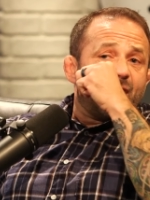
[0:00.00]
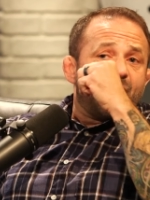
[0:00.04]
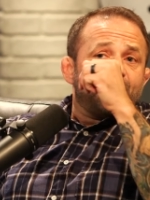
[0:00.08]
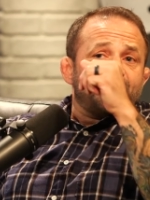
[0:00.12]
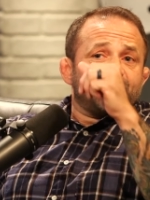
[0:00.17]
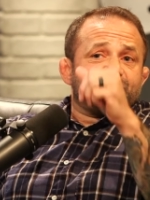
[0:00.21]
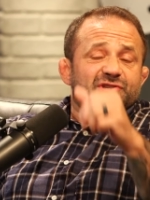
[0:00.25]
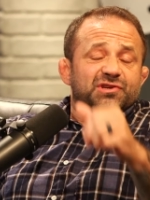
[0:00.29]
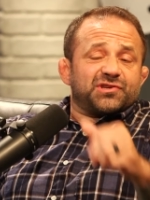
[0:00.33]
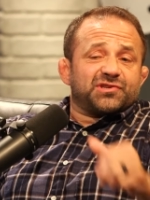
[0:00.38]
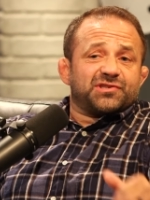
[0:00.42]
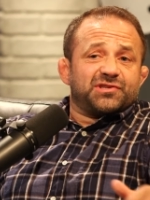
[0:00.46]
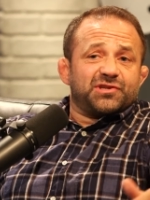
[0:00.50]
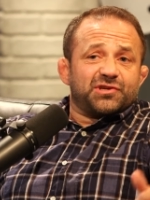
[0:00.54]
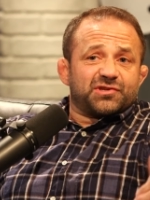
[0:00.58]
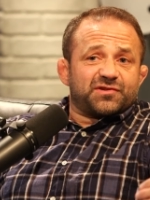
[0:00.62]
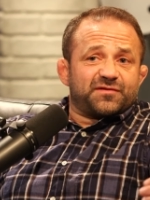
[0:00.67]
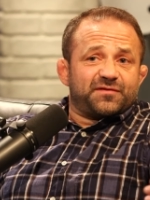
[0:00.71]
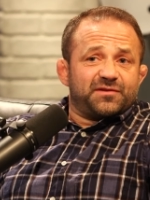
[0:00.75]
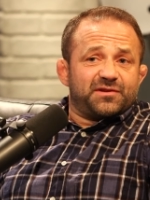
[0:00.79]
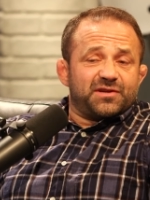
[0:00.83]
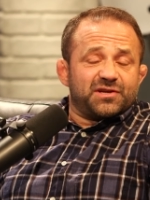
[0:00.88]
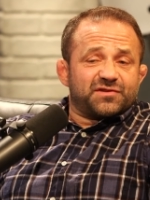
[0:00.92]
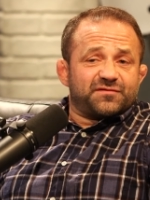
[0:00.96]
I was just
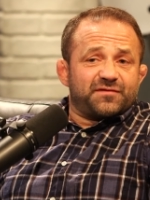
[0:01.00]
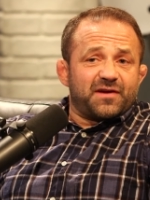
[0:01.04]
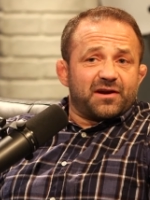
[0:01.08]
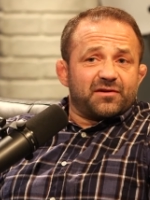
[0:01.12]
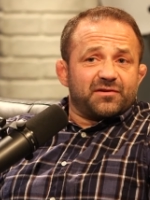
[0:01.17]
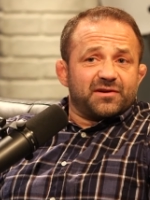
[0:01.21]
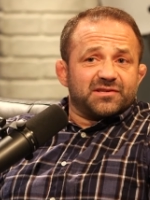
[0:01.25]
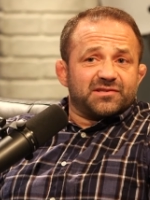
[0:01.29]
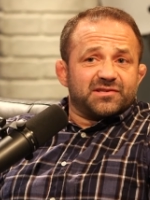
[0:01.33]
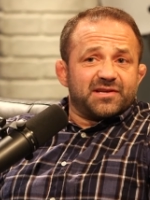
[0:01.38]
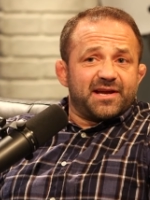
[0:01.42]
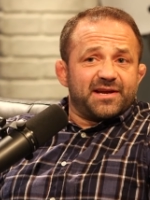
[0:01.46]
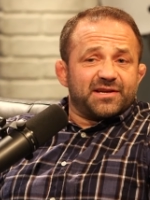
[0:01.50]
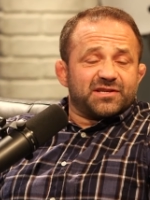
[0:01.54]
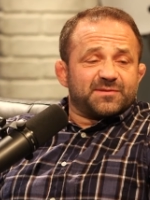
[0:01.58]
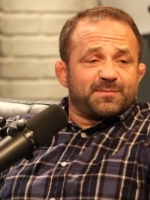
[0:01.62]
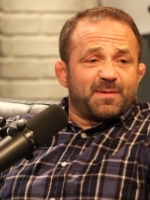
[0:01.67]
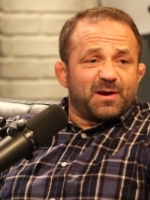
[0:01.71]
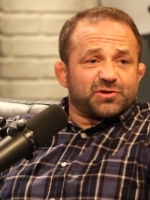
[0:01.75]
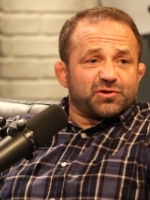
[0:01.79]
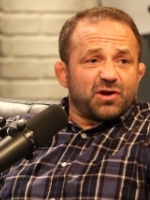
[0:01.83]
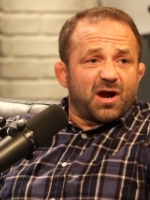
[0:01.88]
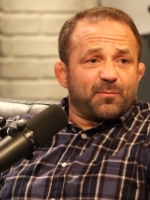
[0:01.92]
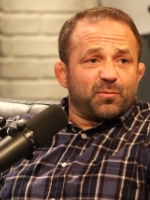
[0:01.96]
just this Veterans Day
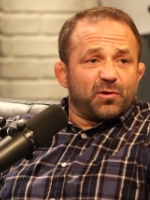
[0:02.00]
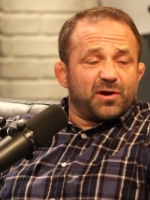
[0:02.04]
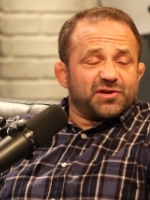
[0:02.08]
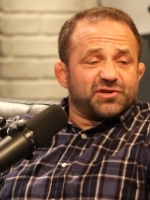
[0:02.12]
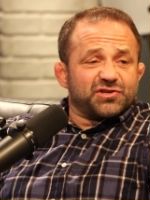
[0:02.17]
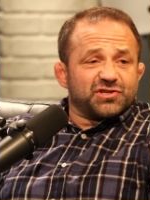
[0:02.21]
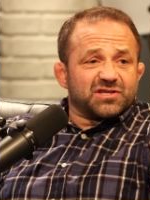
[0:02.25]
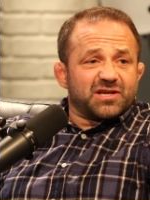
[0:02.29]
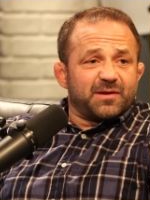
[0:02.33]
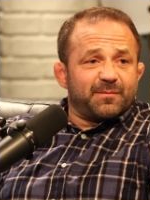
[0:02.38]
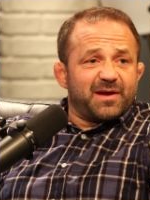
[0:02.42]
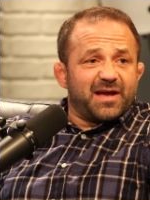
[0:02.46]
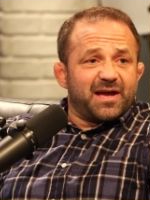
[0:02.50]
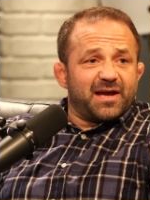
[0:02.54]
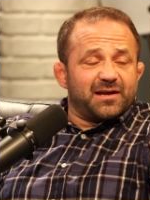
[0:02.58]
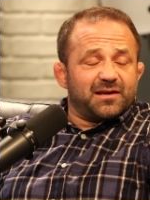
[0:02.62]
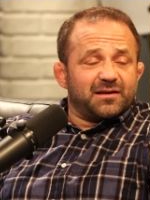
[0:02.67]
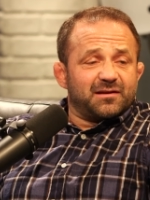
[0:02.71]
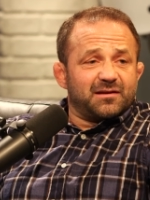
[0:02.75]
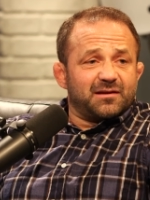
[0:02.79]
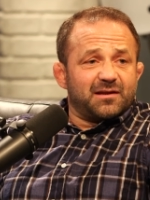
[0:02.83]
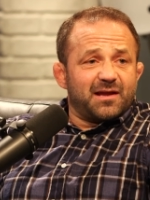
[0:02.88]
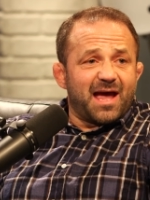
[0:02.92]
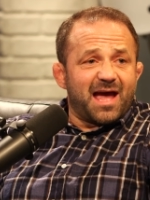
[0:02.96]
Special Operations
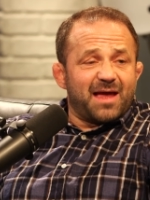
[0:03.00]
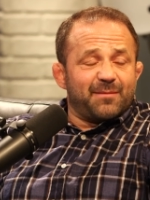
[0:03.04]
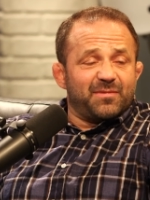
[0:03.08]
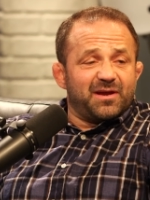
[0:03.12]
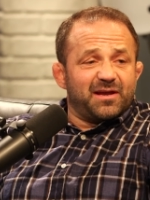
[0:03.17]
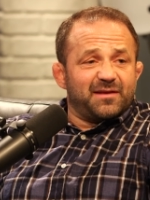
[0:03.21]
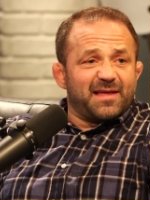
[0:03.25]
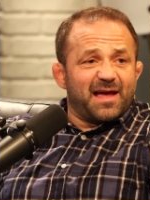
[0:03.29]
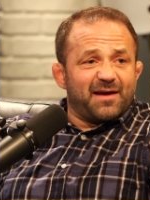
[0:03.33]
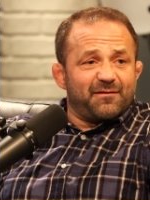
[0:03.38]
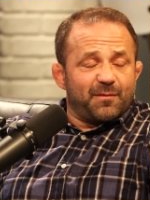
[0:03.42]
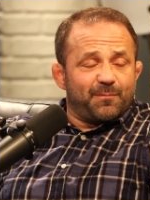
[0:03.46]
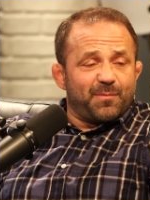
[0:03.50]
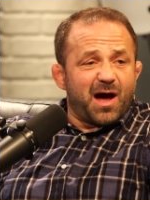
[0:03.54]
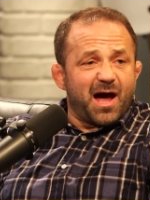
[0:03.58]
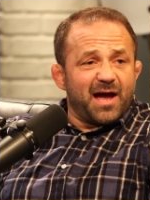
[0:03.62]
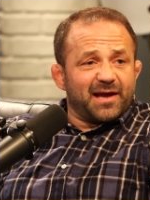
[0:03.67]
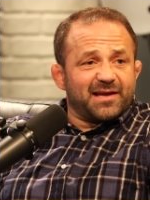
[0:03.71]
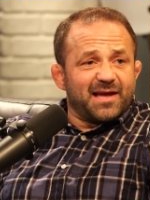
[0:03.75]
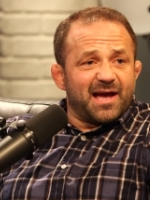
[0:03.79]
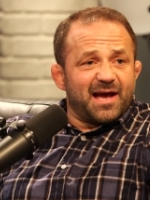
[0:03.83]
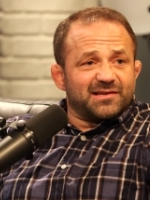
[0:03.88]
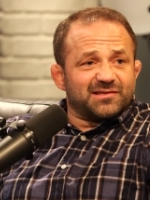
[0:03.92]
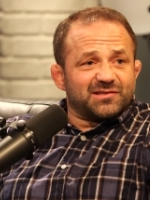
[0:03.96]
Command had me. They have a
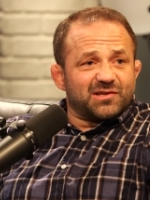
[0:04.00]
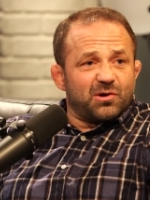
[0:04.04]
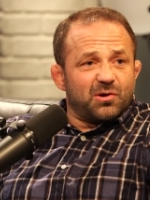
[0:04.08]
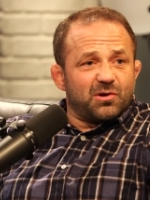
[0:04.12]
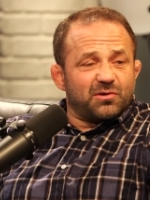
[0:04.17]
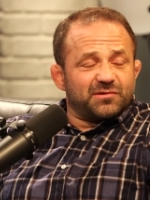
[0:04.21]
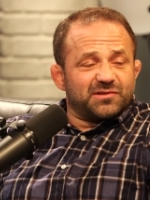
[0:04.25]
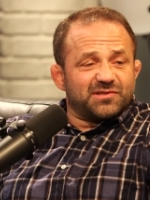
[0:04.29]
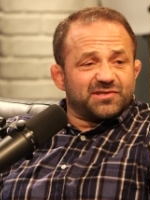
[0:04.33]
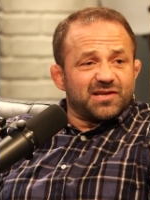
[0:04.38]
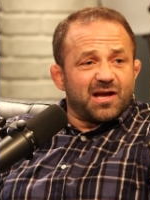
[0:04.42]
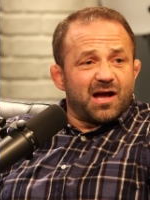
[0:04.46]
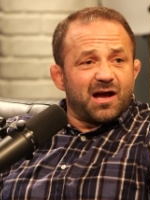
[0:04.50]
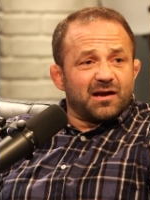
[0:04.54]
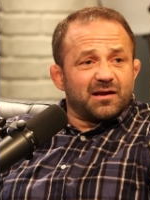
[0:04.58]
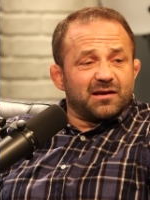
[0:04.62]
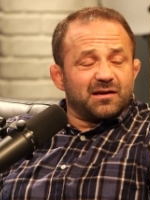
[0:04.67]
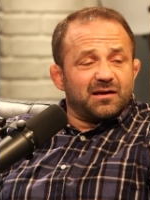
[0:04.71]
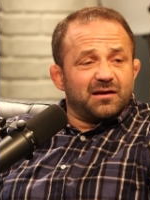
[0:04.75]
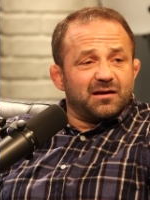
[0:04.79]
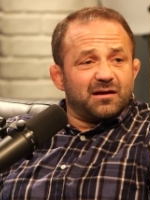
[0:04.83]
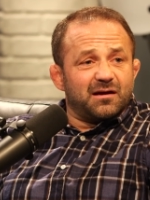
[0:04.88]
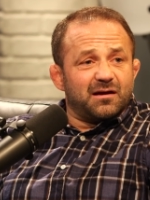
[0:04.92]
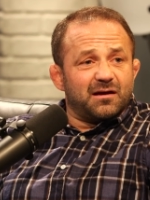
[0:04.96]
podcast called SOC,
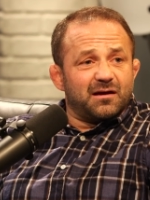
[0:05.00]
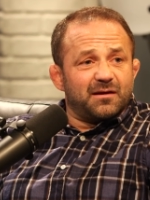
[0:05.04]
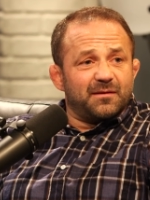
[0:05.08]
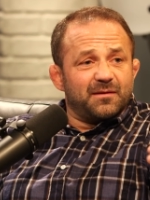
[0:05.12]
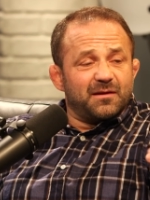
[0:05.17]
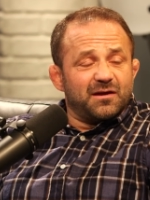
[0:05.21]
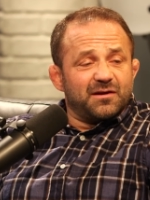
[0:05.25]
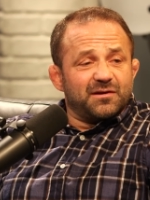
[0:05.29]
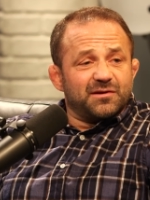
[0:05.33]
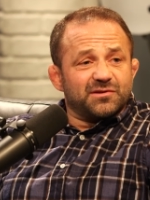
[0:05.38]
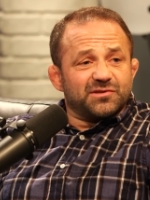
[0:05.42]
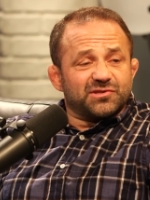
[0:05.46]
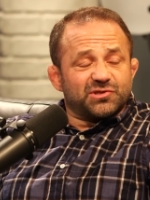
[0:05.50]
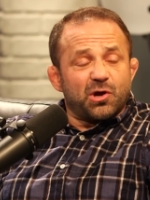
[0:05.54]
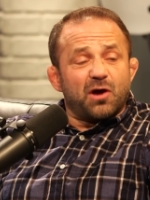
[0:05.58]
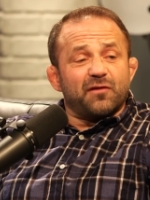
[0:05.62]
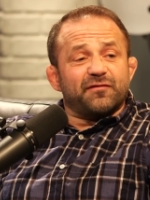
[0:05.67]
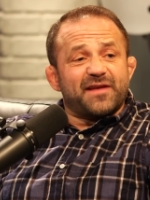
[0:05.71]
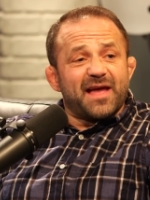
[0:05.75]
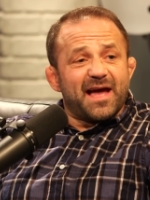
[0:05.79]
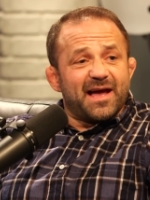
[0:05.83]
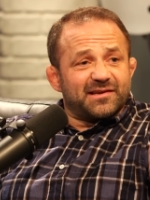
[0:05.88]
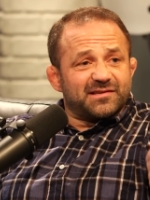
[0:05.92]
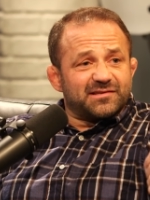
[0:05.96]
uh,
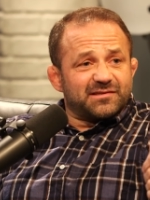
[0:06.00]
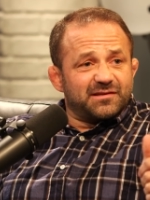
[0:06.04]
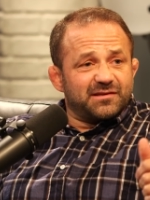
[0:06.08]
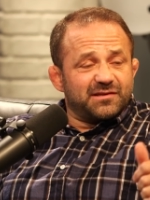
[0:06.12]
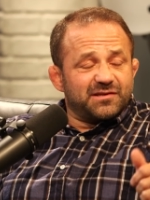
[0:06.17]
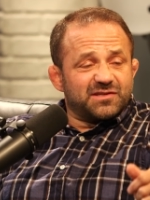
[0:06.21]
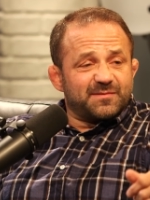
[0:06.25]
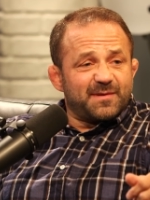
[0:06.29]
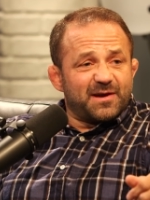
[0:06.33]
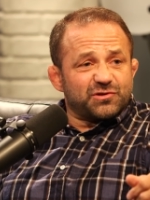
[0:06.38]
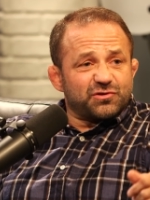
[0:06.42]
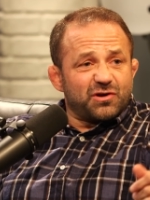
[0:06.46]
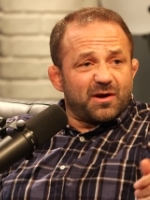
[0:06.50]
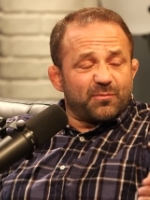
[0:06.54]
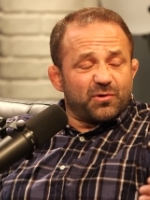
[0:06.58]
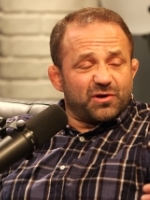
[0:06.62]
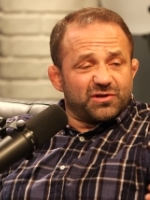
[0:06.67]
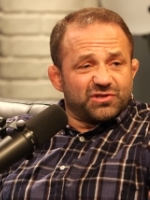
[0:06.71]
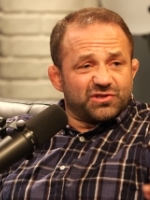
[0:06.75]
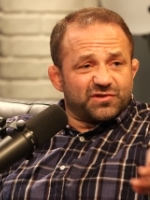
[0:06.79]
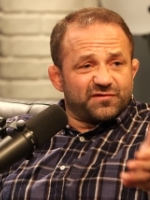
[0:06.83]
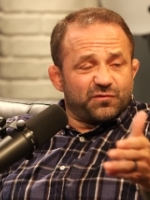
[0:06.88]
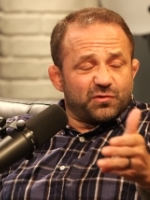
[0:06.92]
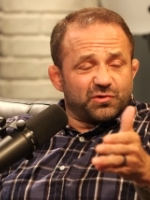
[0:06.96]
Softcast, Special mm -hmm.
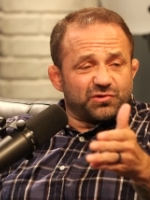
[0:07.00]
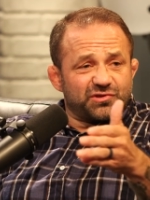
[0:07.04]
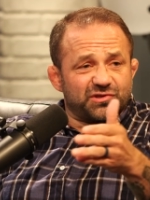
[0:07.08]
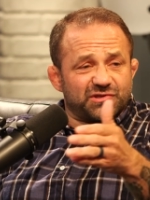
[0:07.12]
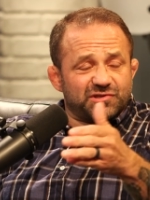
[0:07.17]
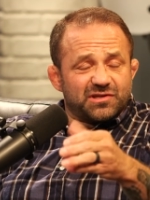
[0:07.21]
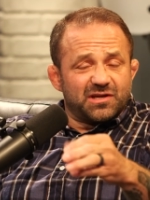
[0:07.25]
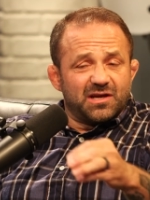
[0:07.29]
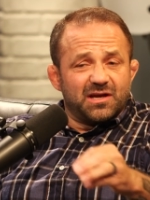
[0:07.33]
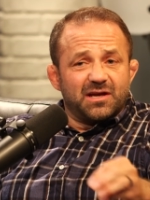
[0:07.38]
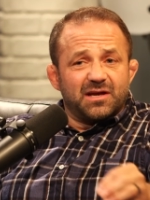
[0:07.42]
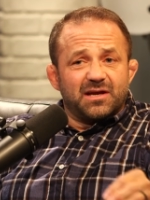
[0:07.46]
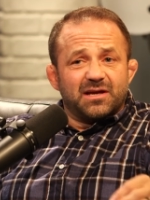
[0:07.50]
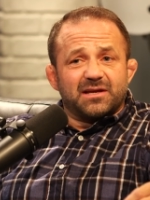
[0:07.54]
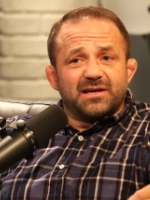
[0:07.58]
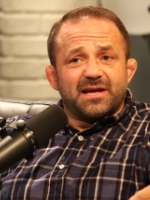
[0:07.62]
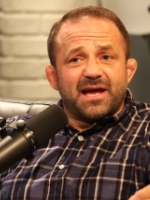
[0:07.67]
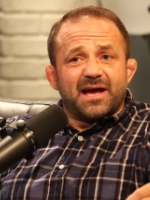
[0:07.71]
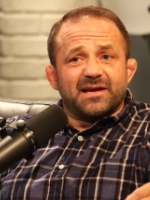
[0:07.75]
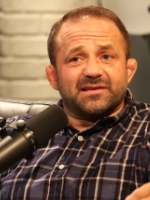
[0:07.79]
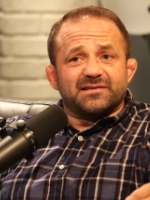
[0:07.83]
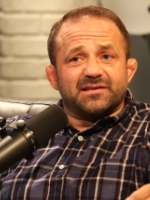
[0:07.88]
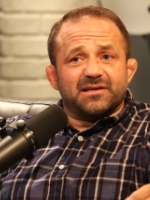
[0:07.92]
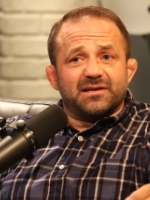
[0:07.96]
Operations Forces
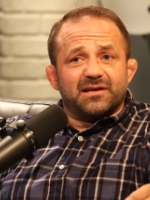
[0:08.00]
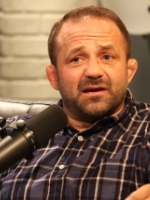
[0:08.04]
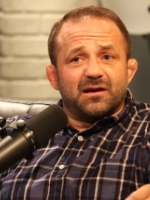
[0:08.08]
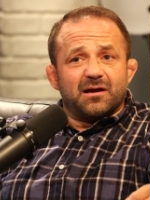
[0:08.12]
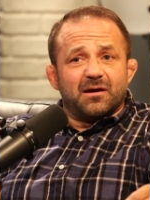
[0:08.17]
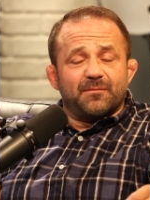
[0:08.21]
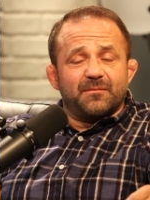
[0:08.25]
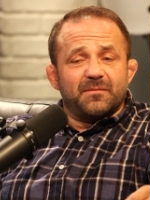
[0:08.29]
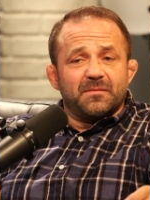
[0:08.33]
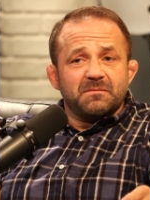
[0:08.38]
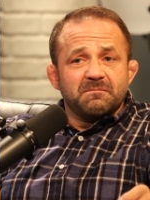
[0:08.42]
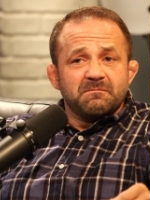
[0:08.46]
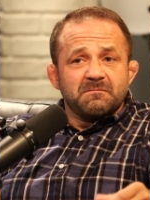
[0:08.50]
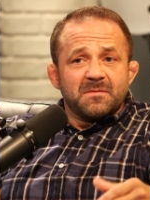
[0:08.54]
Cast, and um,